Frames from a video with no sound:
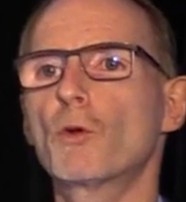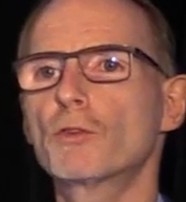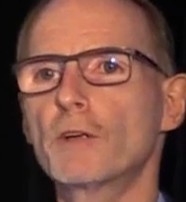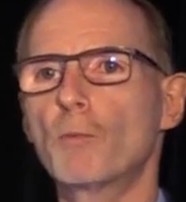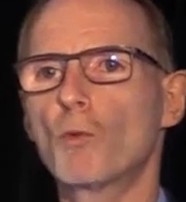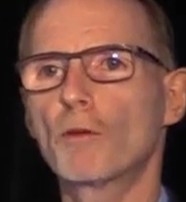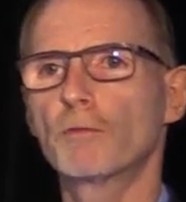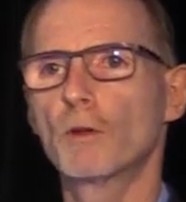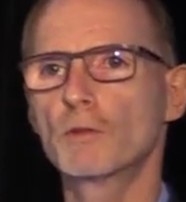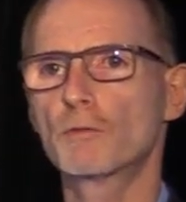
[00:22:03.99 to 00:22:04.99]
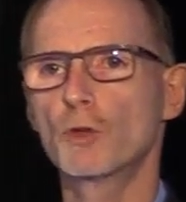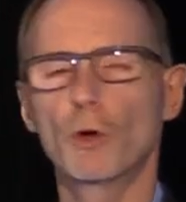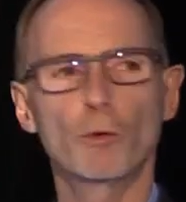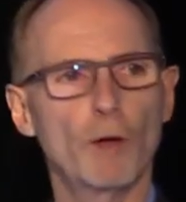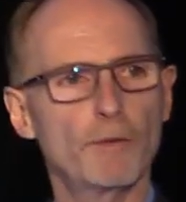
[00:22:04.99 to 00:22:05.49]
prototype workflows of
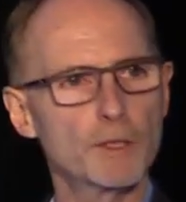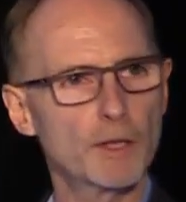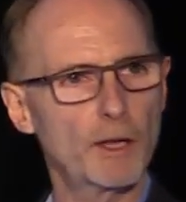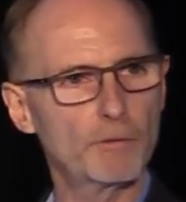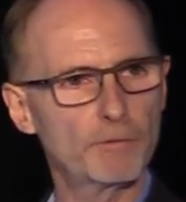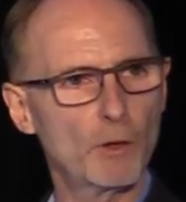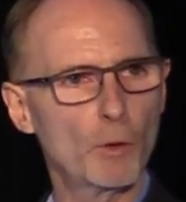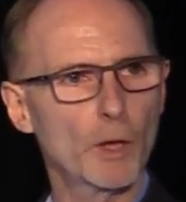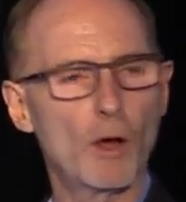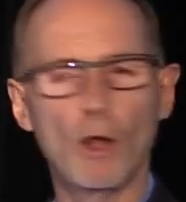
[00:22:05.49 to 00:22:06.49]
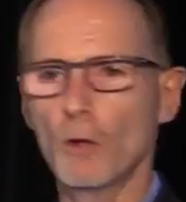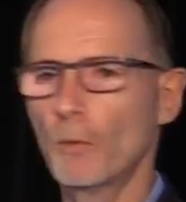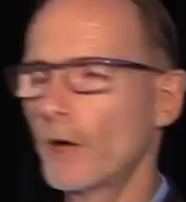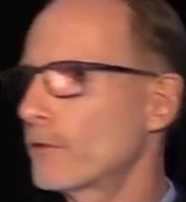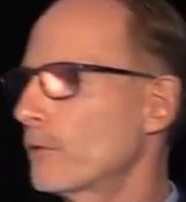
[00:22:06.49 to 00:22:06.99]
showing Revit data flowing all the
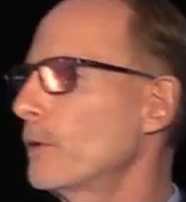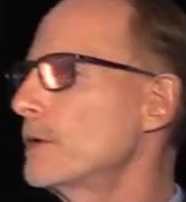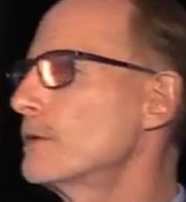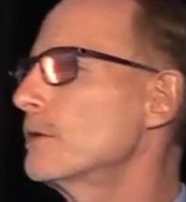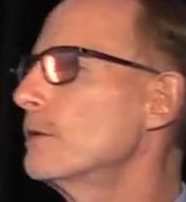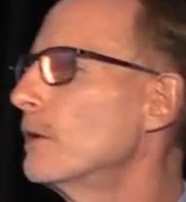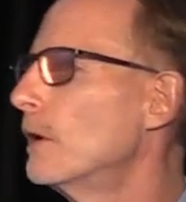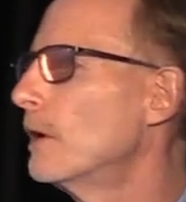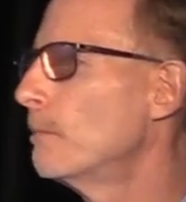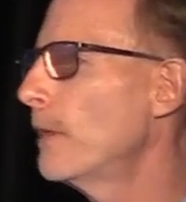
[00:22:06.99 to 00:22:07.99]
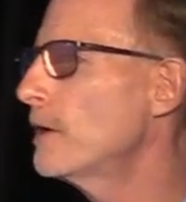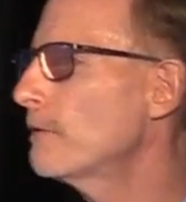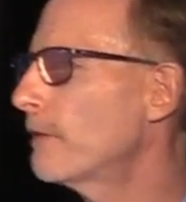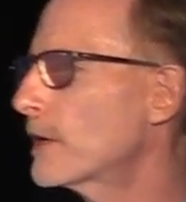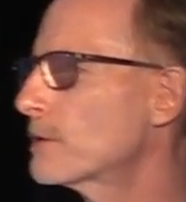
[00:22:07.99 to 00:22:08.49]
way through into
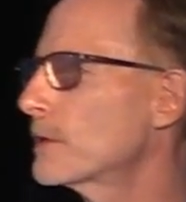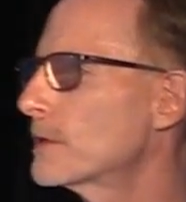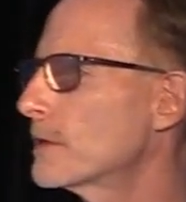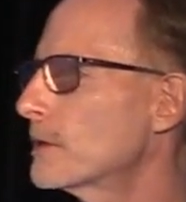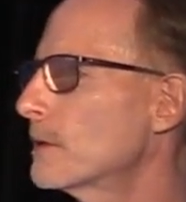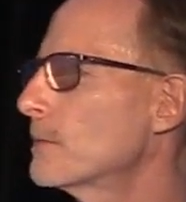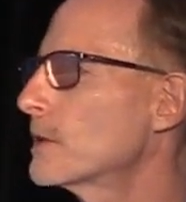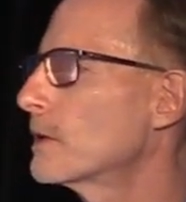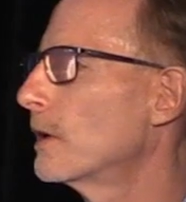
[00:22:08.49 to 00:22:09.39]
manufacturing systems.